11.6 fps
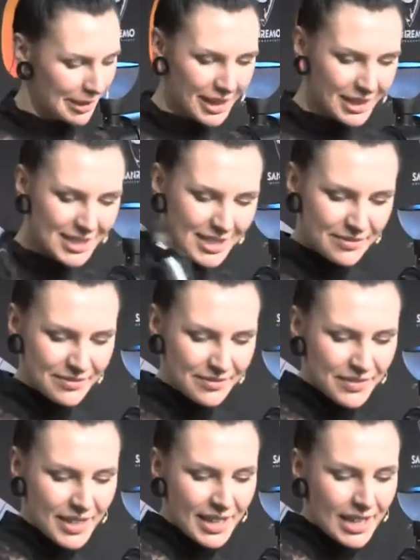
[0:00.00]
minutes,
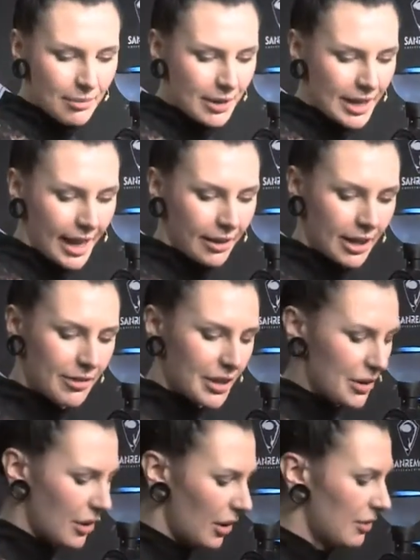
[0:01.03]
and I'm giving
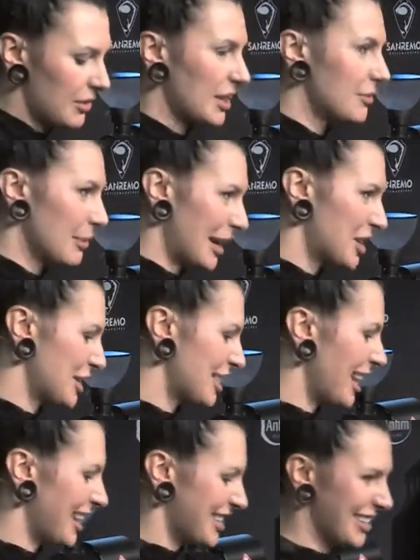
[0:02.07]
you all of the information
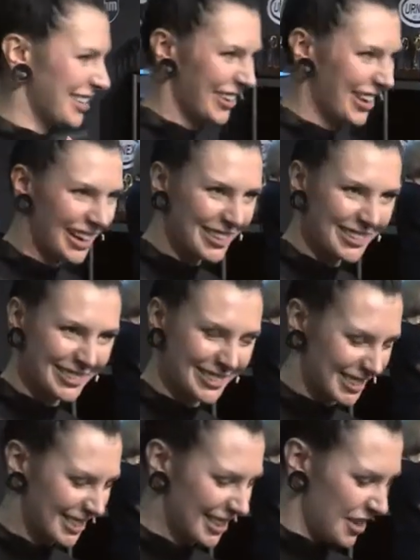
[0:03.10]
later, okay?
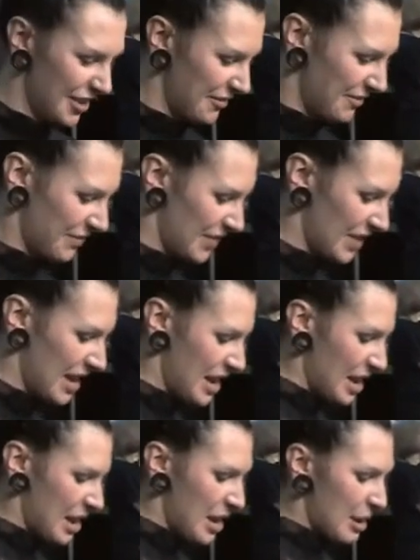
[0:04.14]
So,
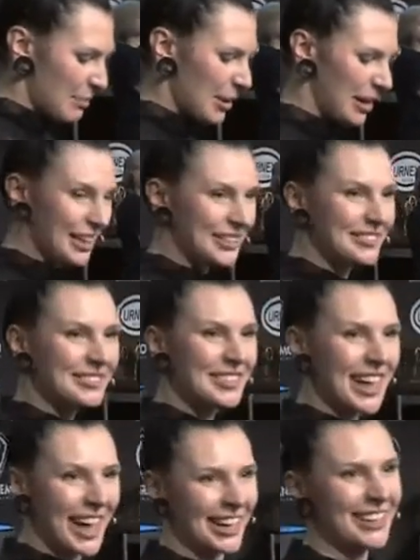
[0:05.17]
Berlin,
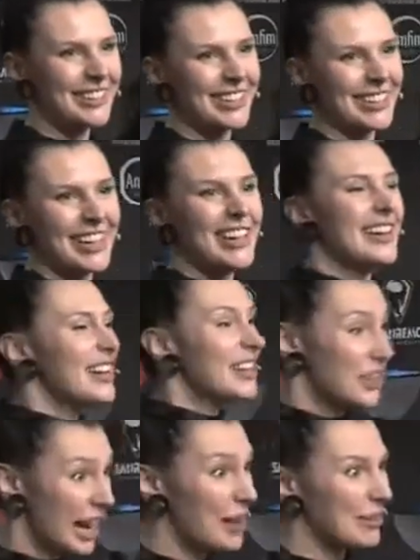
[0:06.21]
hey?
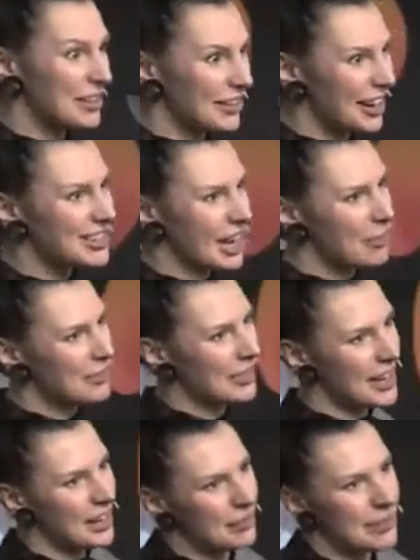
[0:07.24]
You came at the right time of the
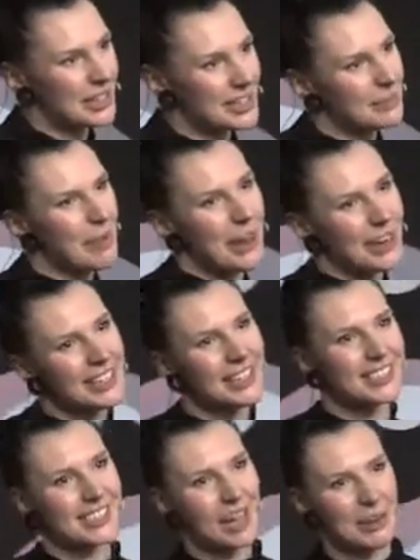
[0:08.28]
year, because Berlin in
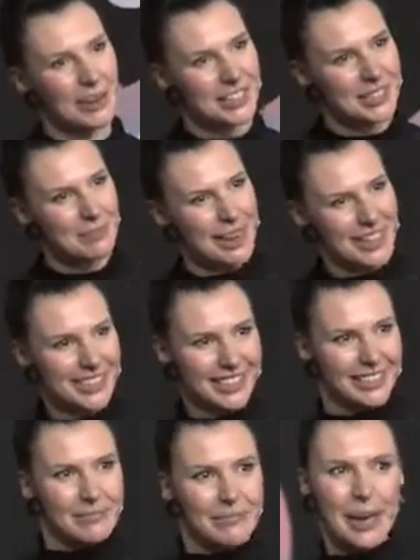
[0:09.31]
summer is
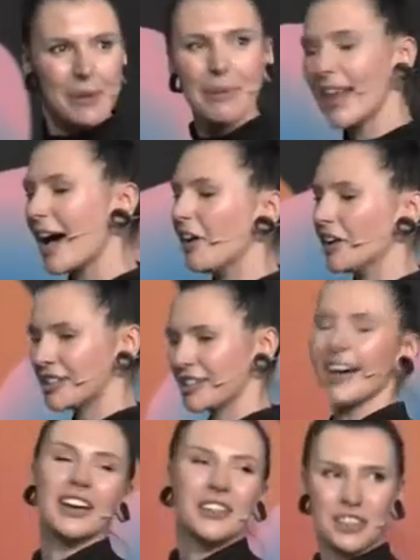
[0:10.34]
amazing. People are
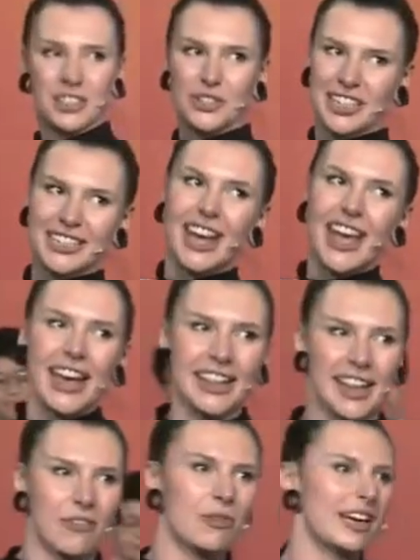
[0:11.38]
outside on the street,
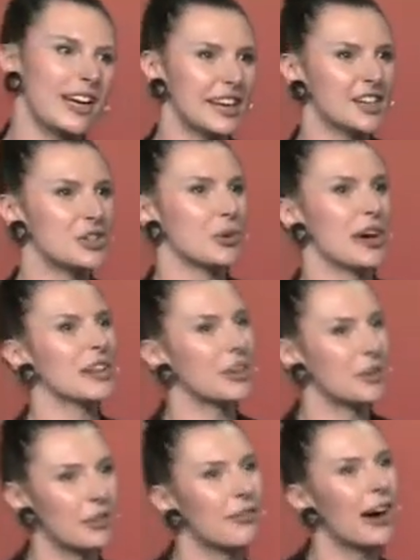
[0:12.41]
and they're really enjoying the
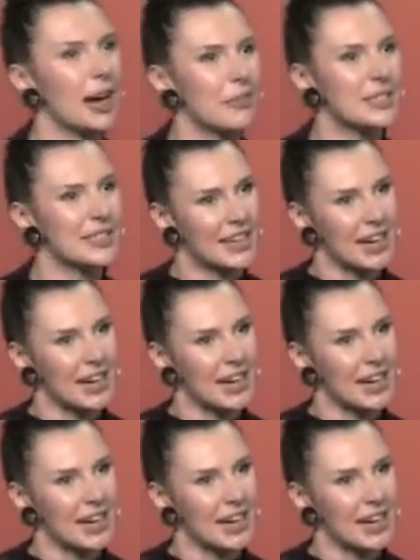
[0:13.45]
good vibes.